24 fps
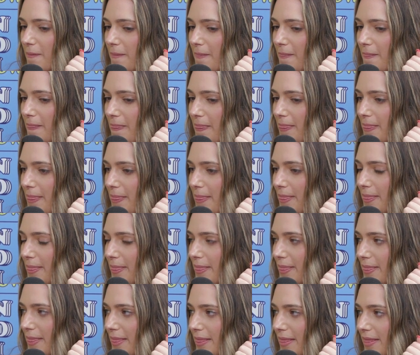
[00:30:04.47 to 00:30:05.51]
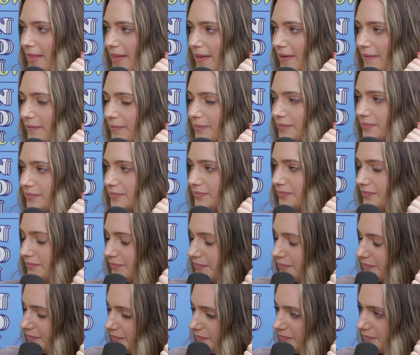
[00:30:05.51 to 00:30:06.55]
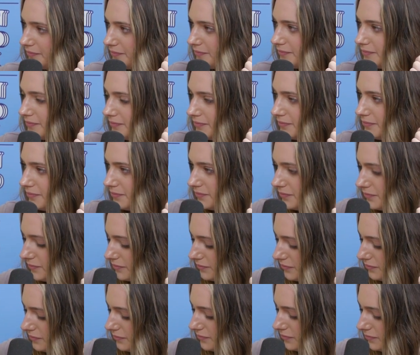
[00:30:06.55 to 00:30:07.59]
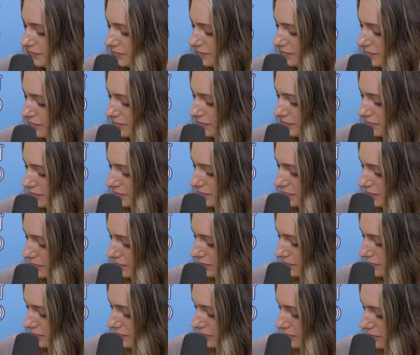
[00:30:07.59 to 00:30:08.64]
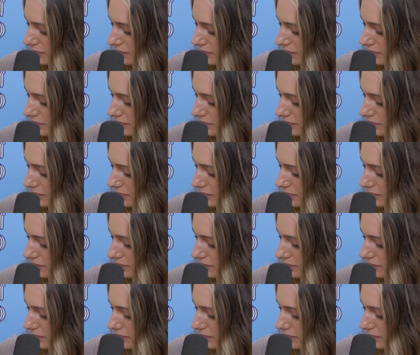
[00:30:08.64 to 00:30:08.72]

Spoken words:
No words are spoken by the person on screen.